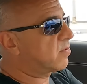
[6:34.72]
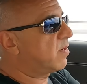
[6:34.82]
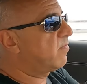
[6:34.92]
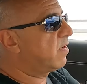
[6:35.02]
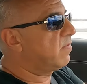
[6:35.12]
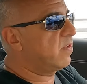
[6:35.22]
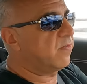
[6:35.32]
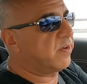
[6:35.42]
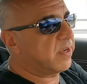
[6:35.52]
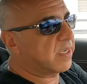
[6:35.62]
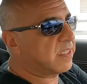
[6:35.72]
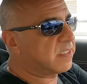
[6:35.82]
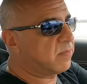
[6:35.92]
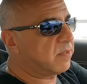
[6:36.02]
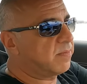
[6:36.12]
it's right in front of you, very
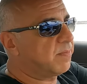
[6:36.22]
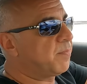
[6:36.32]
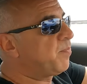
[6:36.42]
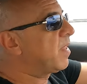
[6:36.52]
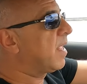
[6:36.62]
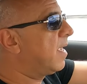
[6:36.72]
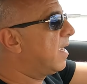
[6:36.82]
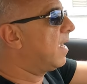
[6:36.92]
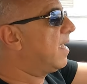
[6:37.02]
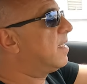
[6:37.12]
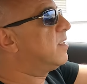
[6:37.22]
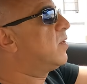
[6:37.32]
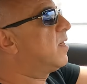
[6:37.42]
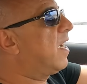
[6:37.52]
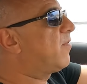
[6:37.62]
accessible, and you
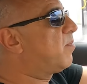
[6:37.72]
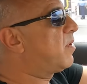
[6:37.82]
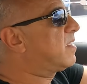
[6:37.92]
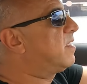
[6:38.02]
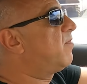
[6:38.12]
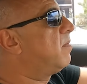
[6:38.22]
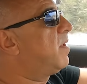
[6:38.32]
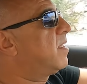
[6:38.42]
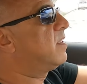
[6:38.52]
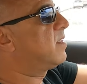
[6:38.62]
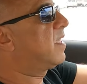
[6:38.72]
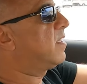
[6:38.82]
don't have to press different buttons to